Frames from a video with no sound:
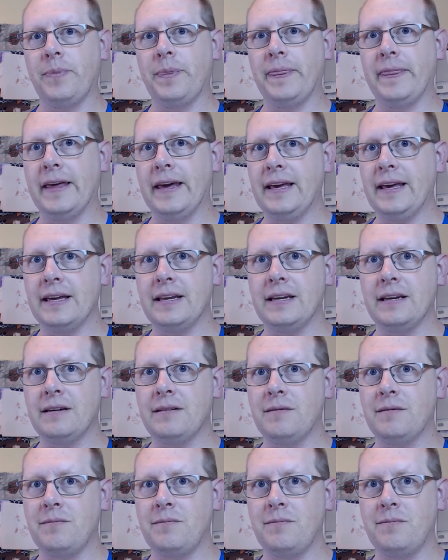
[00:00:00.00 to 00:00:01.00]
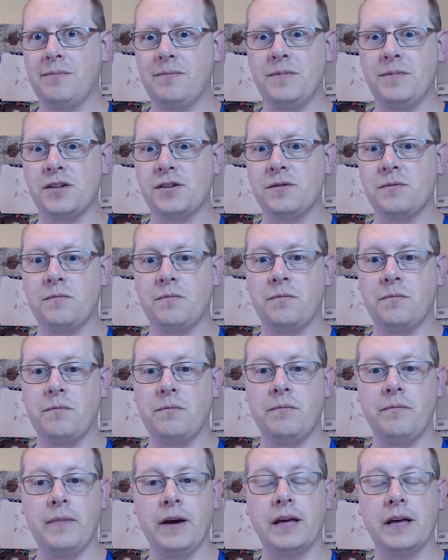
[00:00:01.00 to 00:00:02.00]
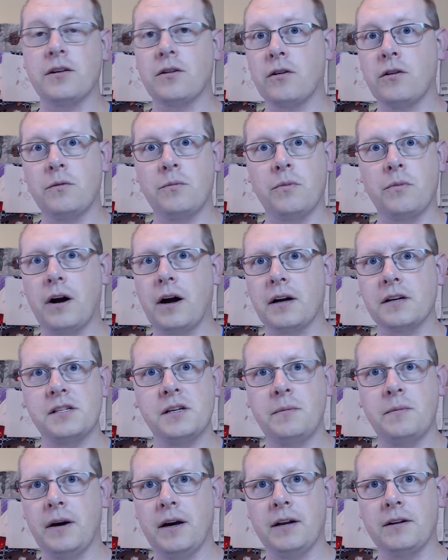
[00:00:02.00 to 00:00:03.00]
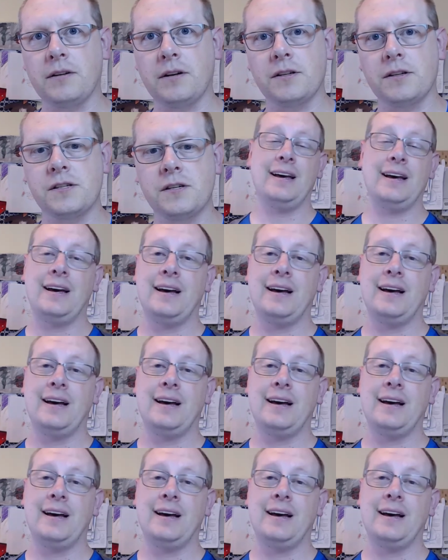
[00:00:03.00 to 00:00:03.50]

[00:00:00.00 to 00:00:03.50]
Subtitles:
they can just make their own proxy models.